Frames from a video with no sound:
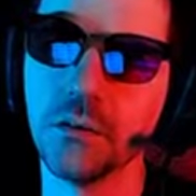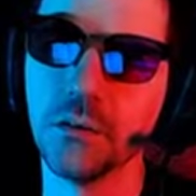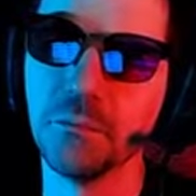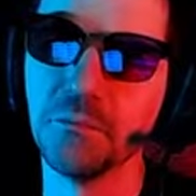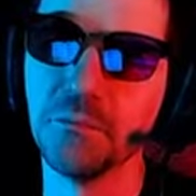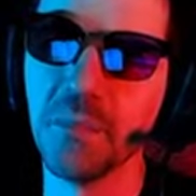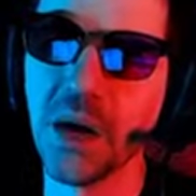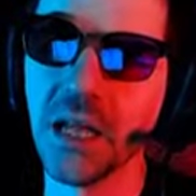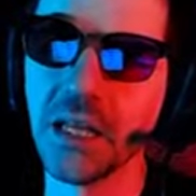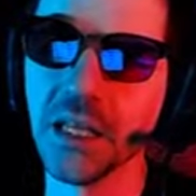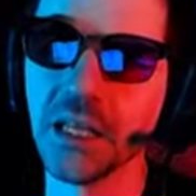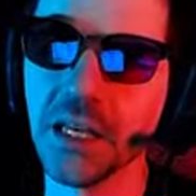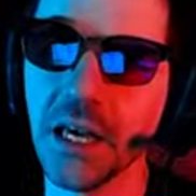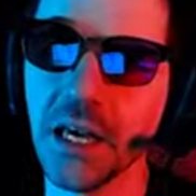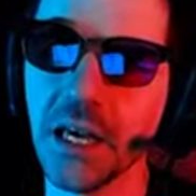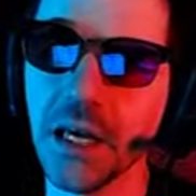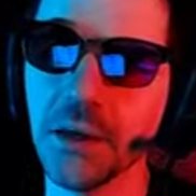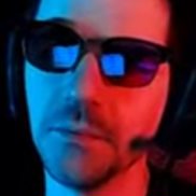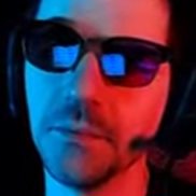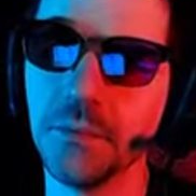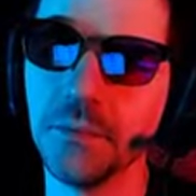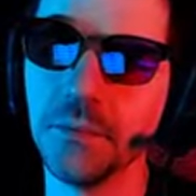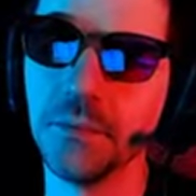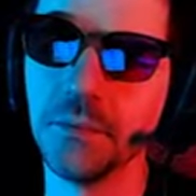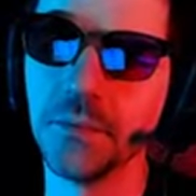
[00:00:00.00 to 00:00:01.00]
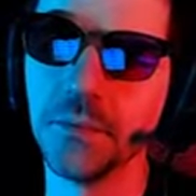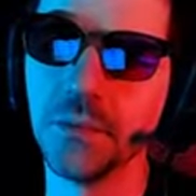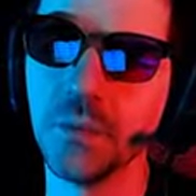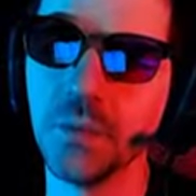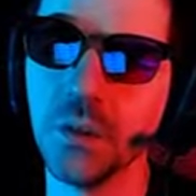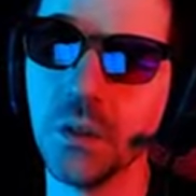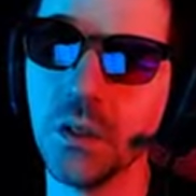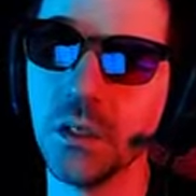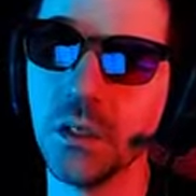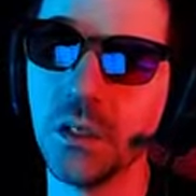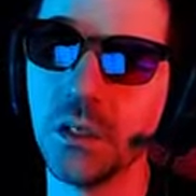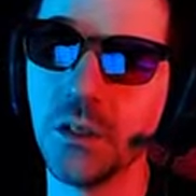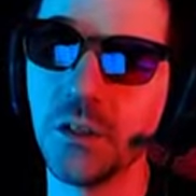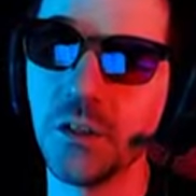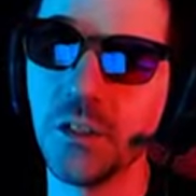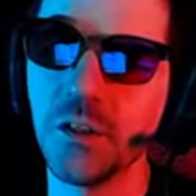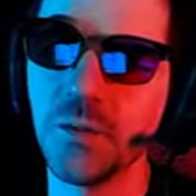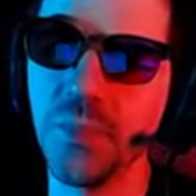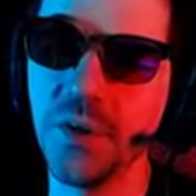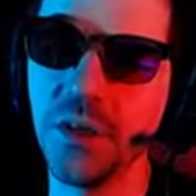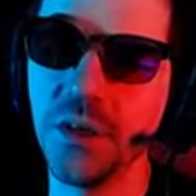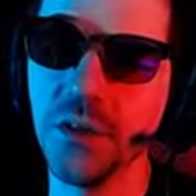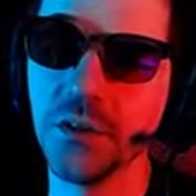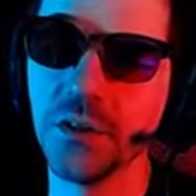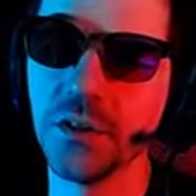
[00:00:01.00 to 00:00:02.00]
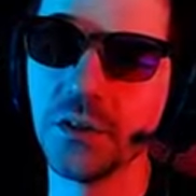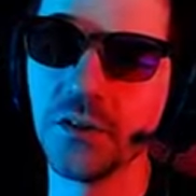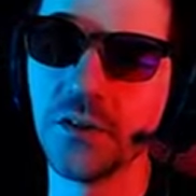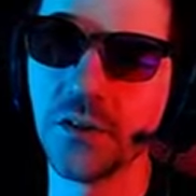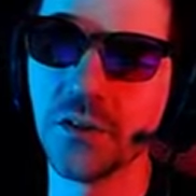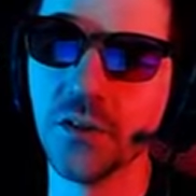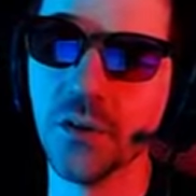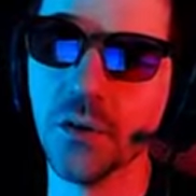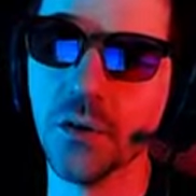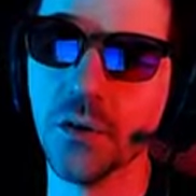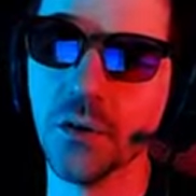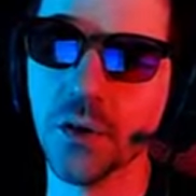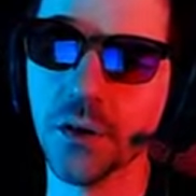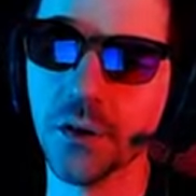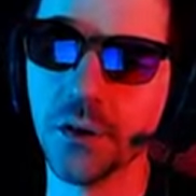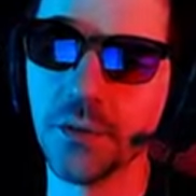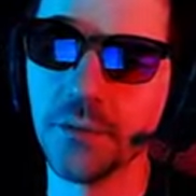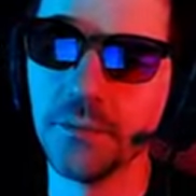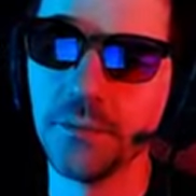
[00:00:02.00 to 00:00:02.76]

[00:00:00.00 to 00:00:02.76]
Molly M. Spear and Sword.